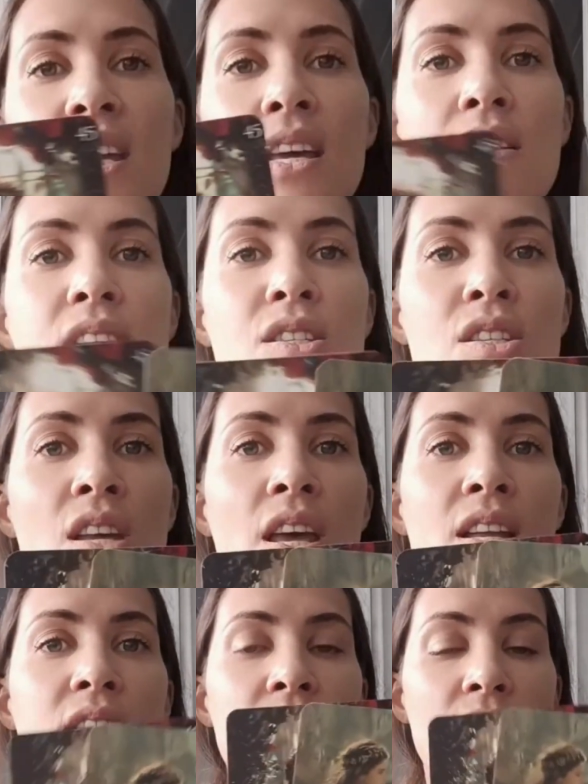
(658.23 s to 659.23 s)
is
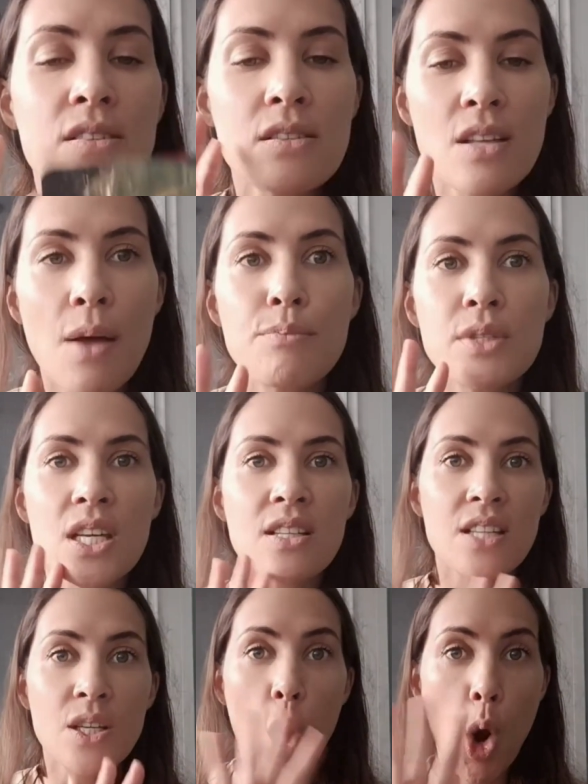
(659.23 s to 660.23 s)
it's
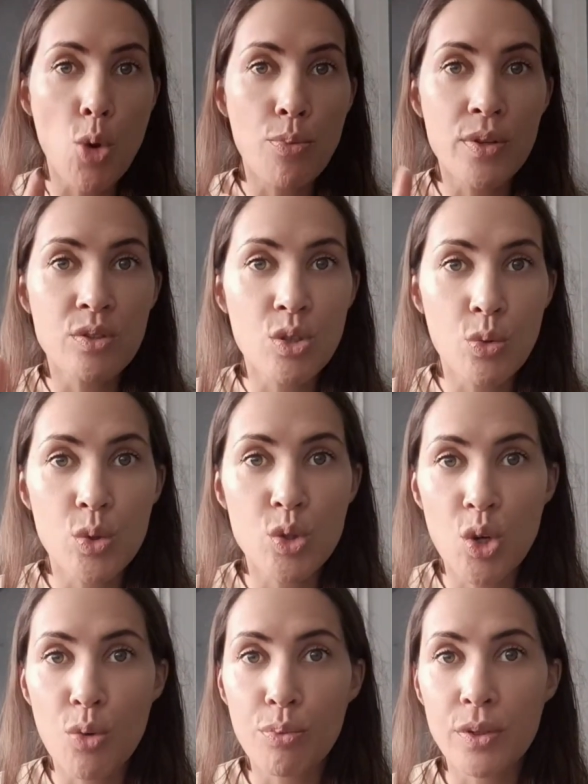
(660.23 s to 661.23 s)
subject and open to
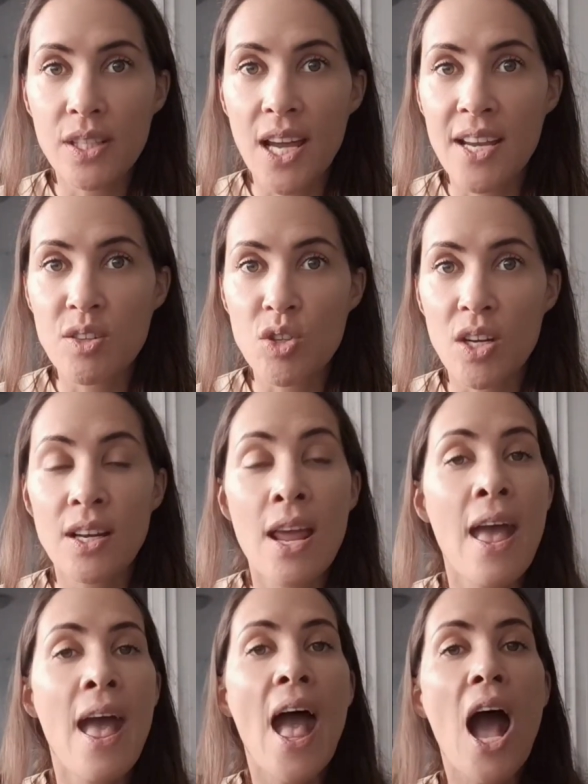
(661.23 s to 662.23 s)
interpretation.
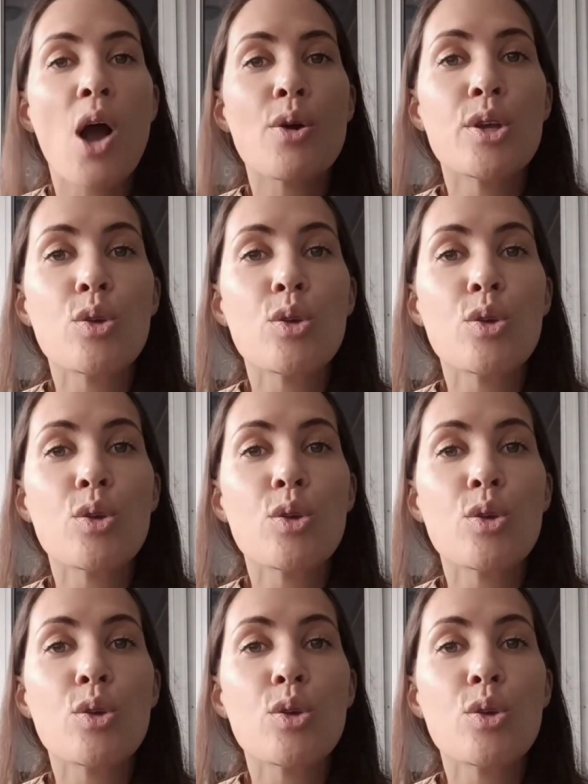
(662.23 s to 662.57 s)
How you